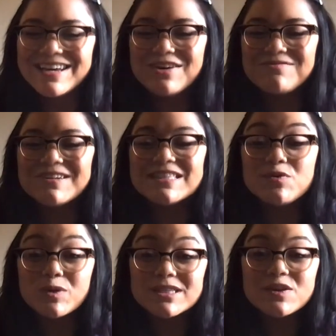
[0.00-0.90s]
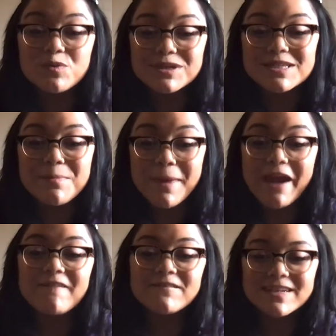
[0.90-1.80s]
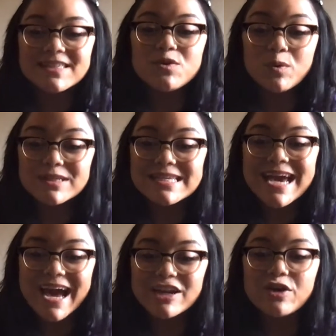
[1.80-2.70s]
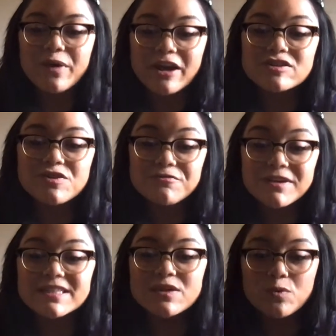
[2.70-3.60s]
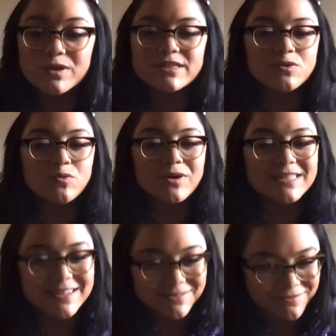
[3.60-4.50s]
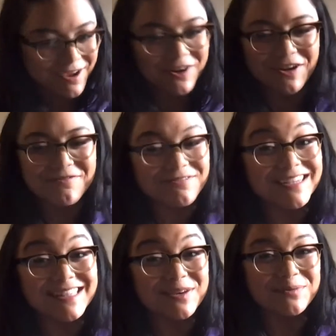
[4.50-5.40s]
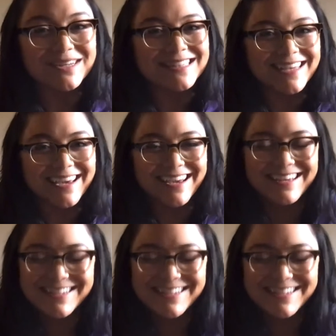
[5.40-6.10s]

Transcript: Fuzzy Wuzzy was a bear. Fuzzy Wuzzy had no hair. So Fuzzy Wuzzy wasn't very fuzzy, was he?